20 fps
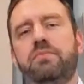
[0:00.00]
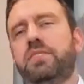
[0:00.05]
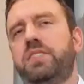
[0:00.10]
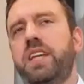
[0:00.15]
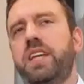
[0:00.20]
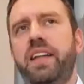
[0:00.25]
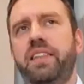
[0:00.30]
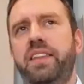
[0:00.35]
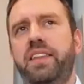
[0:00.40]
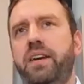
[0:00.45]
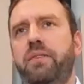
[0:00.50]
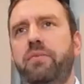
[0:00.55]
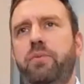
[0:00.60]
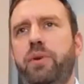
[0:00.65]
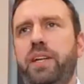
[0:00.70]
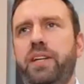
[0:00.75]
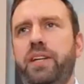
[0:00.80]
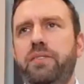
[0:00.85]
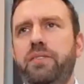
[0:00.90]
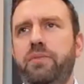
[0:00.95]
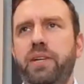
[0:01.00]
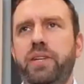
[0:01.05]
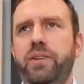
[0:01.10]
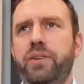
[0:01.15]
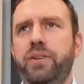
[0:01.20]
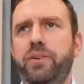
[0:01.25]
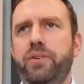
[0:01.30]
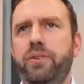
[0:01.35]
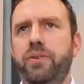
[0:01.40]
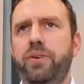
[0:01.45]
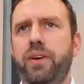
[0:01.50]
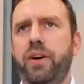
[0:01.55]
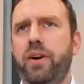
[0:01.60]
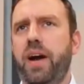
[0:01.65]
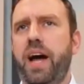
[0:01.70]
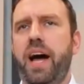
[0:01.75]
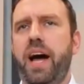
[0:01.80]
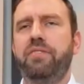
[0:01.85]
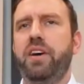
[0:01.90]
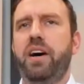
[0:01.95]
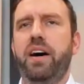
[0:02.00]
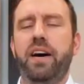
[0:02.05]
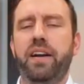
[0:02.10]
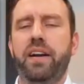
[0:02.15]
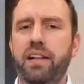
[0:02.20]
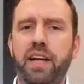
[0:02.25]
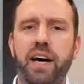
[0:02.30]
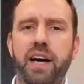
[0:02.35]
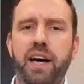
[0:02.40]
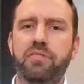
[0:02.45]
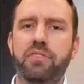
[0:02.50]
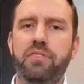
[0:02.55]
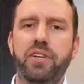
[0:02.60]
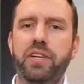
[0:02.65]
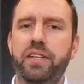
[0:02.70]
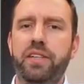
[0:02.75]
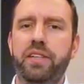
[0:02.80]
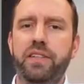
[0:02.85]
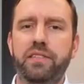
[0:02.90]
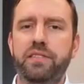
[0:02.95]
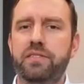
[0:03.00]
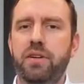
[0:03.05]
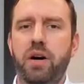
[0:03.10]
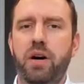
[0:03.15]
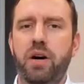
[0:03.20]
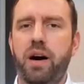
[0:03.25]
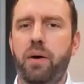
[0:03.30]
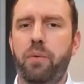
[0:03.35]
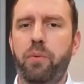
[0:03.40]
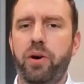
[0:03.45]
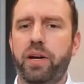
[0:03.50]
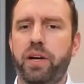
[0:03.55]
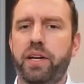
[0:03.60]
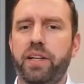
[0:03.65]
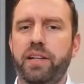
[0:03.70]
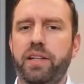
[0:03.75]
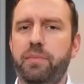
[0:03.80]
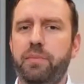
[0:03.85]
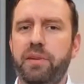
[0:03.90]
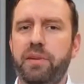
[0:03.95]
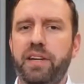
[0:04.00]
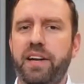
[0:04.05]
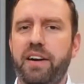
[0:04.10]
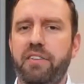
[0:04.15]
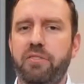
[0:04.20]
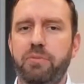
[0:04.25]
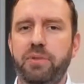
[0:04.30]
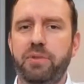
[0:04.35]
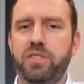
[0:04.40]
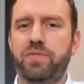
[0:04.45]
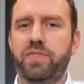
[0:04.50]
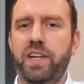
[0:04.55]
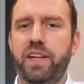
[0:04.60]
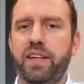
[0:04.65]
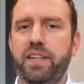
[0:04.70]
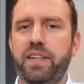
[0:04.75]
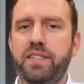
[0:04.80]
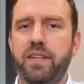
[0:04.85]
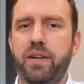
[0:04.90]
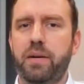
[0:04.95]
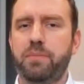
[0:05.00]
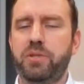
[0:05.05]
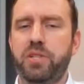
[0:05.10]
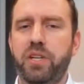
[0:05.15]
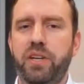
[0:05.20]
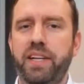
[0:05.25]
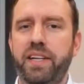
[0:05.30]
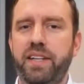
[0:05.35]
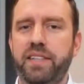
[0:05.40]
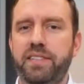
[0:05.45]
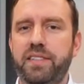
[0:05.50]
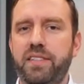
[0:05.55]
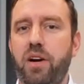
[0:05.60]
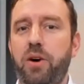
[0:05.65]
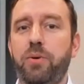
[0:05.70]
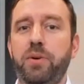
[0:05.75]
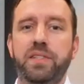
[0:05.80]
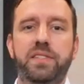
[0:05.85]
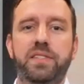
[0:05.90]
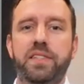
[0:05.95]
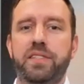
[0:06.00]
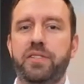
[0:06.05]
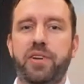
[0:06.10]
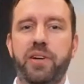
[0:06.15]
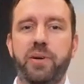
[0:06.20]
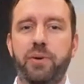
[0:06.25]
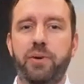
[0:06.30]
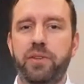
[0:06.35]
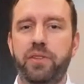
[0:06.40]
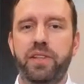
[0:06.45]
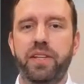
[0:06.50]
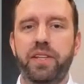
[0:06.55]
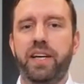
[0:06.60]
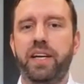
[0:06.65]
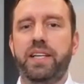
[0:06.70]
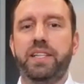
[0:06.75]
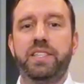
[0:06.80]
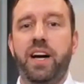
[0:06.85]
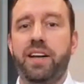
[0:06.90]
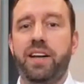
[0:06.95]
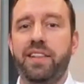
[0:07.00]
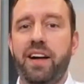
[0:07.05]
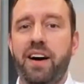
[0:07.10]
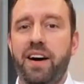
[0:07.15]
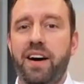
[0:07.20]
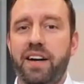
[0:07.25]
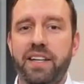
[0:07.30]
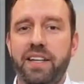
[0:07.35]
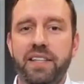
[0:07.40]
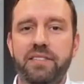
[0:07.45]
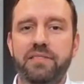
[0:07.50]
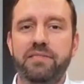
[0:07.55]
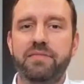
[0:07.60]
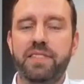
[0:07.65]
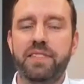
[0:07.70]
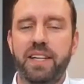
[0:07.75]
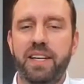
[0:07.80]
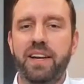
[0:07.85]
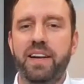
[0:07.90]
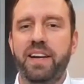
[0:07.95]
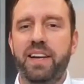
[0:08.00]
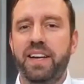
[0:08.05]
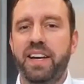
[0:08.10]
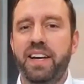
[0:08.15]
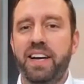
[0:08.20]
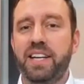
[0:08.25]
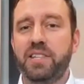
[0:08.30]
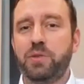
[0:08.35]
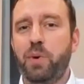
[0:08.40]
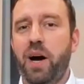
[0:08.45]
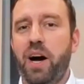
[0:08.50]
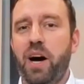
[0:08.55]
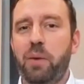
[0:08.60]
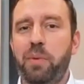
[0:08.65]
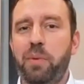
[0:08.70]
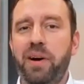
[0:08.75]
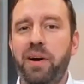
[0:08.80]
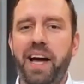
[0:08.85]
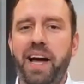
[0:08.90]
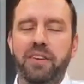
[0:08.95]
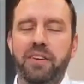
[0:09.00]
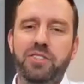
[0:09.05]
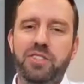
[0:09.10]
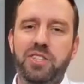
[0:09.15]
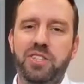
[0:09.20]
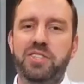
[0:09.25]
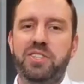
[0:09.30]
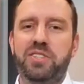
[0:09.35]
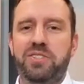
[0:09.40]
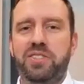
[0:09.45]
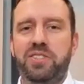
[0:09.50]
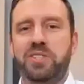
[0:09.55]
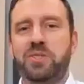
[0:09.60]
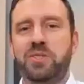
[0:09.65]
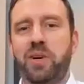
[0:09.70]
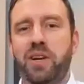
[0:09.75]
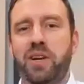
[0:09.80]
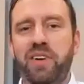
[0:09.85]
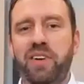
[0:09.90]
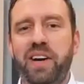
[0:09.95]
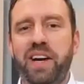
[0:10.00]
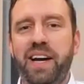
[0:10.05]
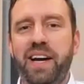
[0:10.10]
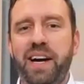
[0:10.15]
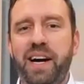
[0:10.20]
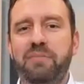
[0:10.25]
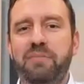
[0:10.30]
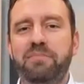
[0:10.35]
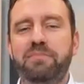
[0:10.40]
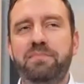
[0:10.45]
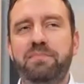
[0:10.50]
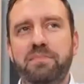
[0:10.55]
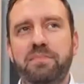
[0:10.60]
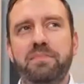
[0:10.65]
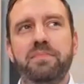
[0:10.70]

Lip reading: said that we do or have done a lot of good work in the limited government sphere. So I'm sure he doesn't always disagree with John Locke and as well. But yeah, it's just sort of a